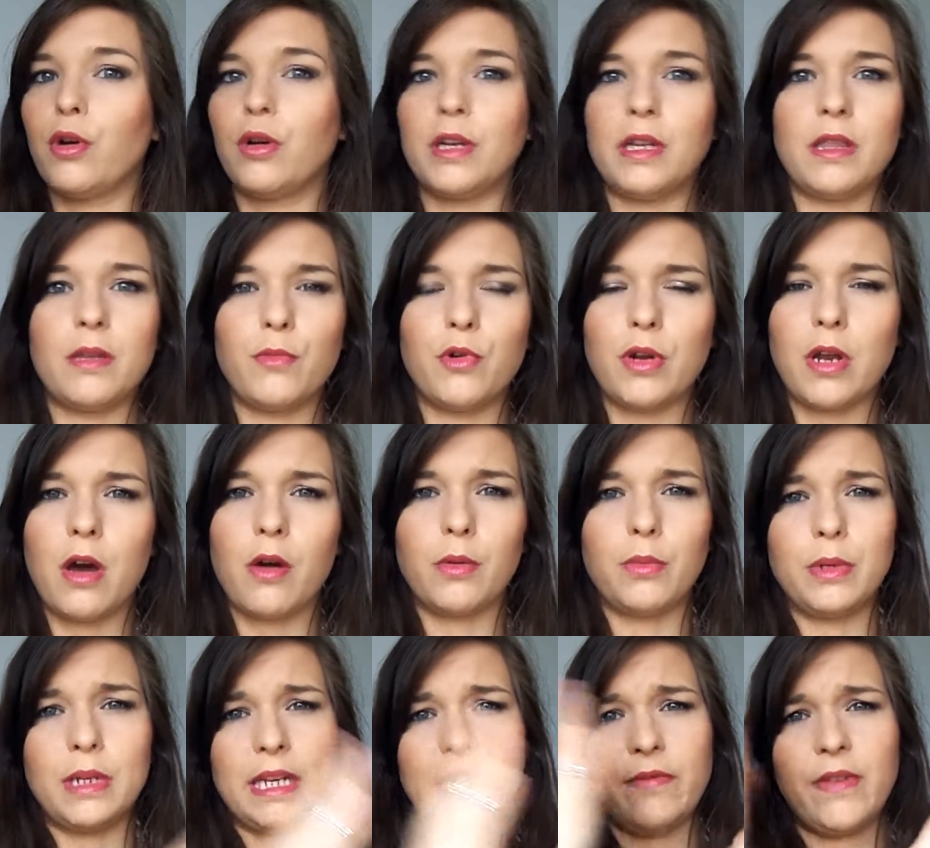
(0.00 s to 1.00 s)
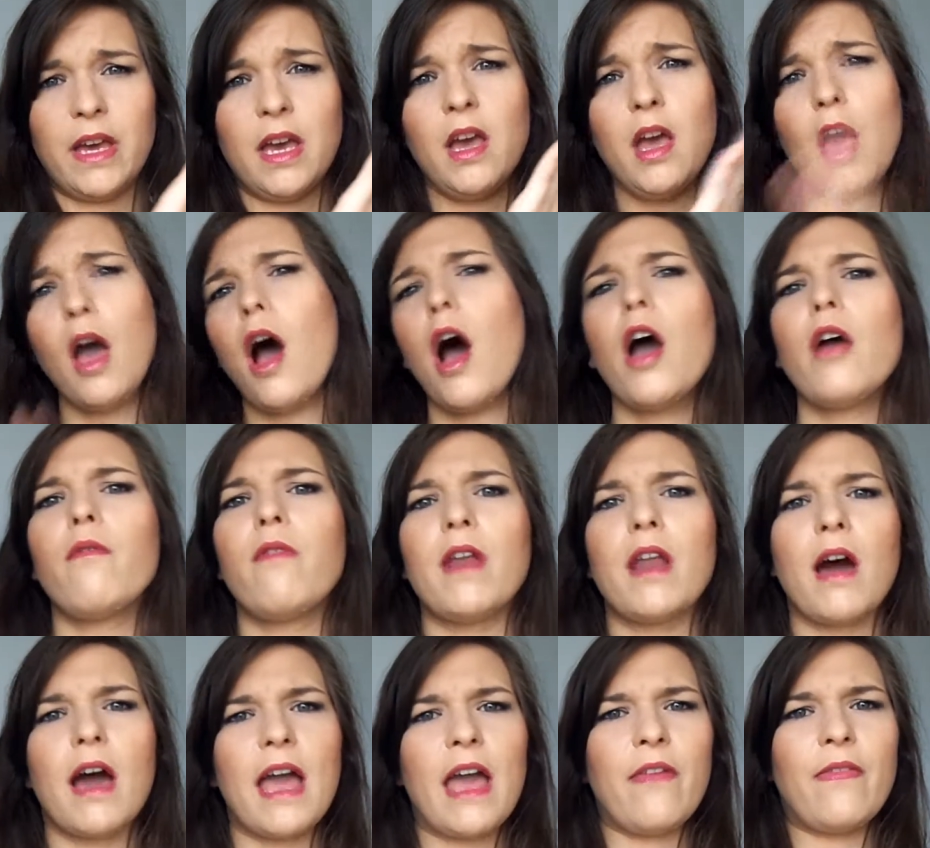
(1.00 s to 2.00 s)
on in the morning, I would leave it
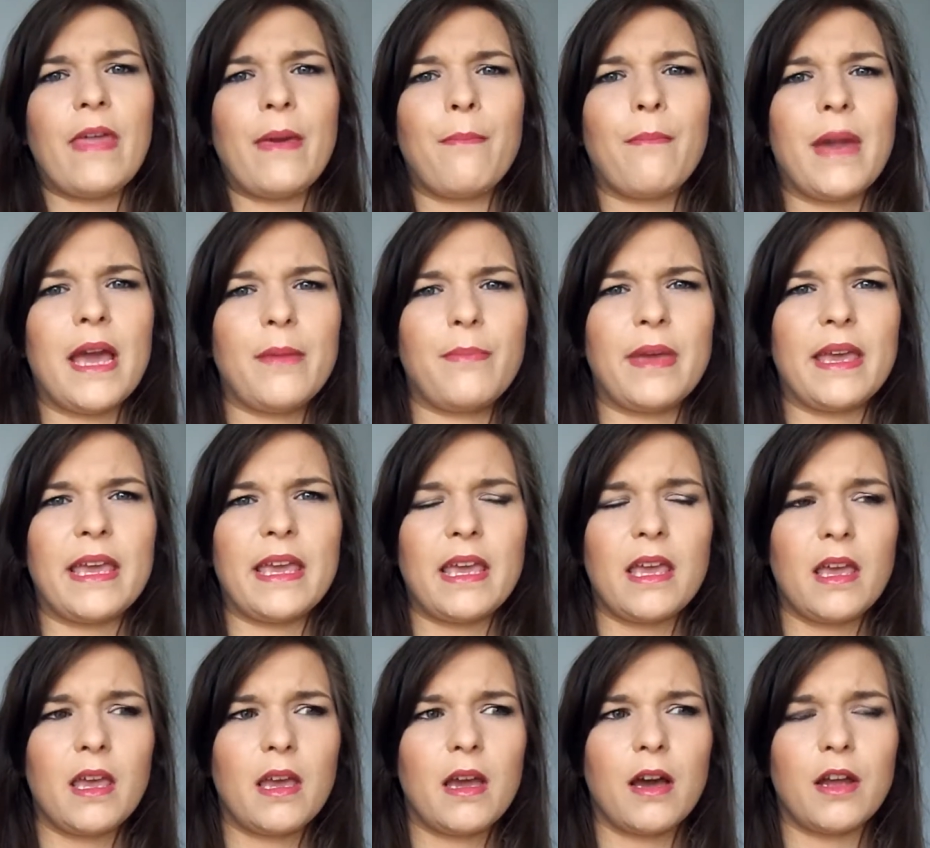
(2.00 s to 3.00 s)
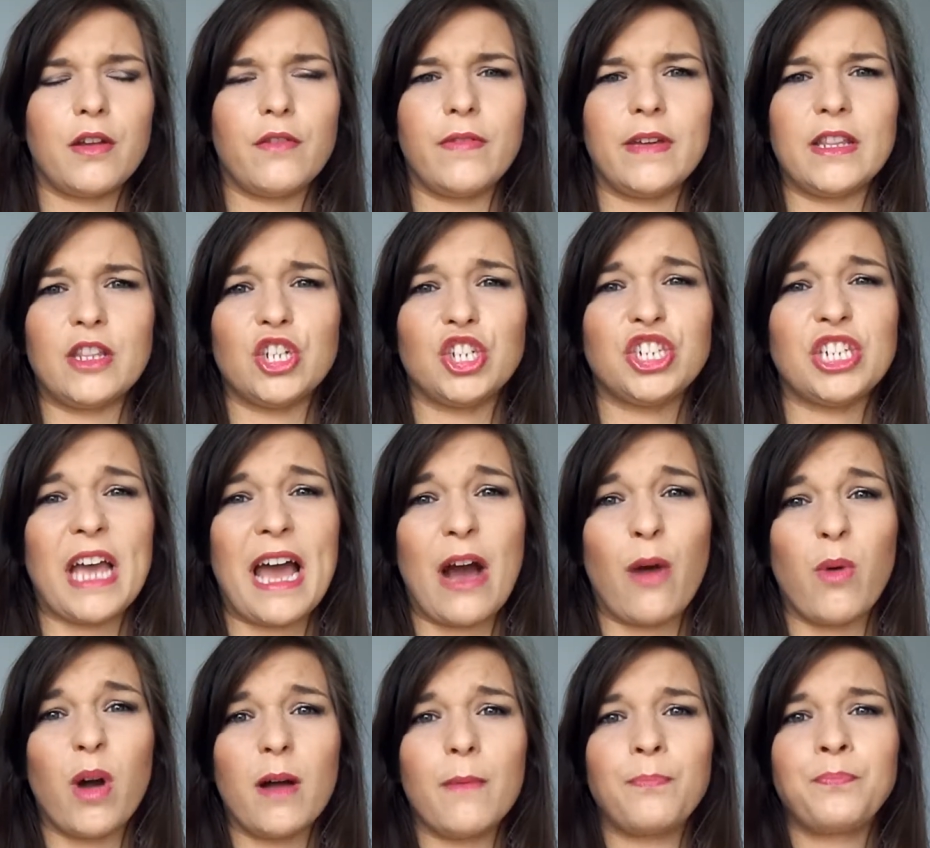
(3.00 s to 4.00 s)
overnight, and then maybe kind of in the
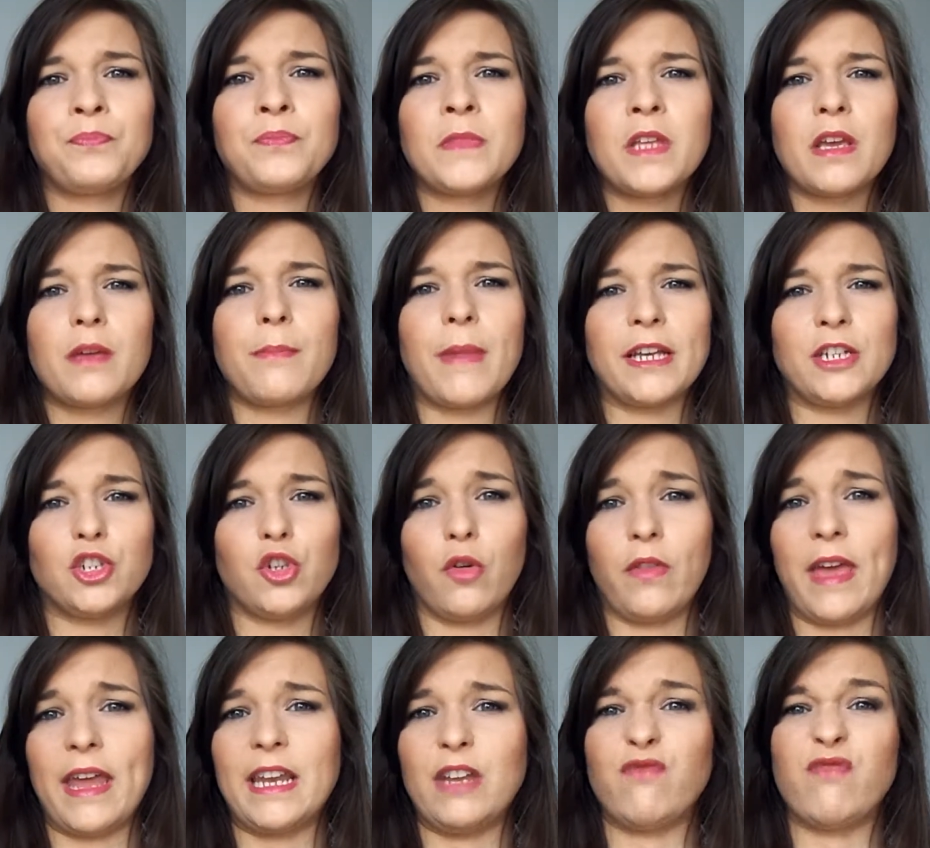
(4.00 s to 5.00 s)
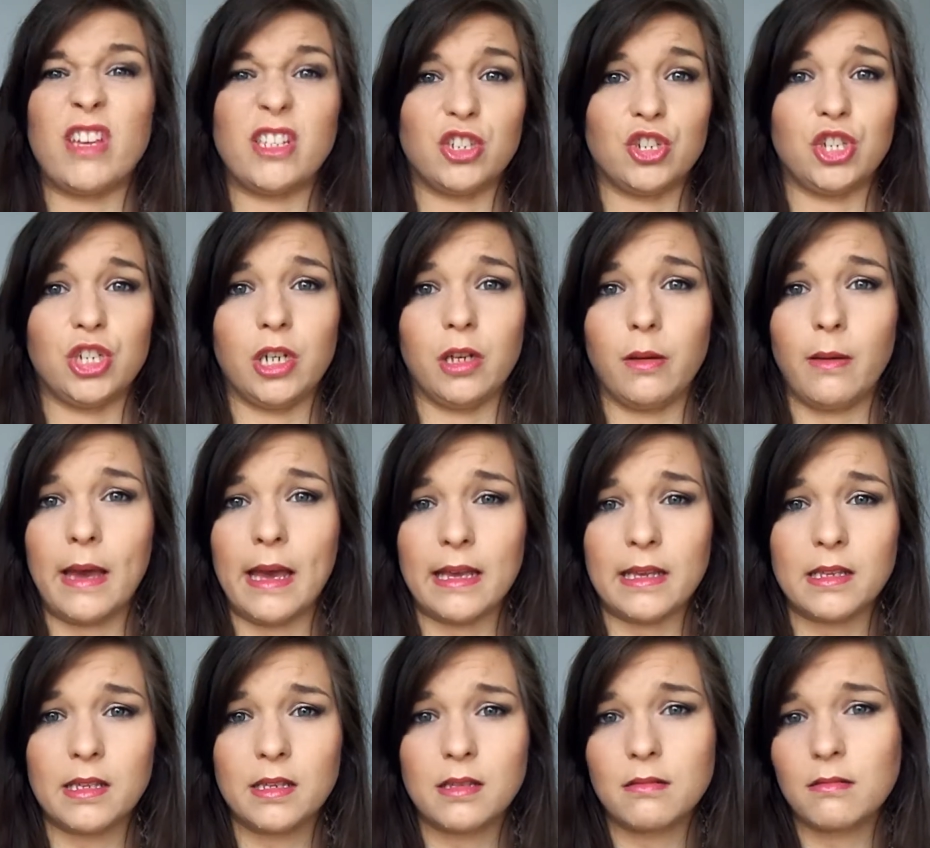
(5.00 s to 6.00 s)
shower make sure that any residue
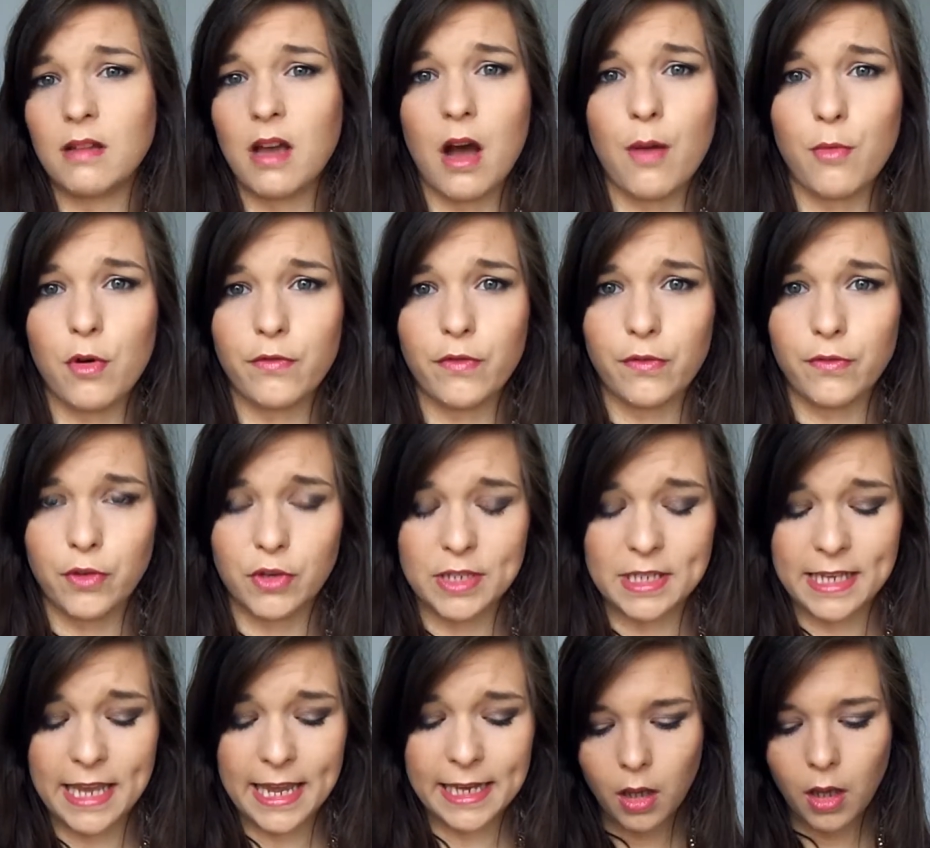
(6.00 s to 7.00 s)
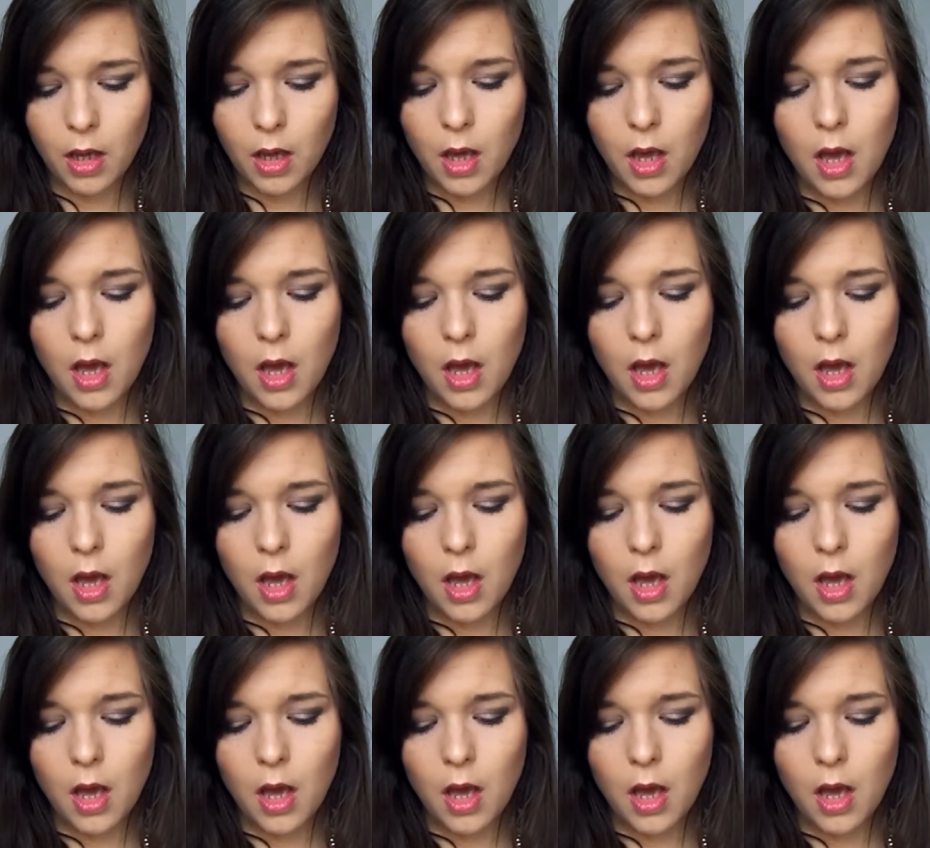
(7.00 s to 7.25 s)
has come off of your skin.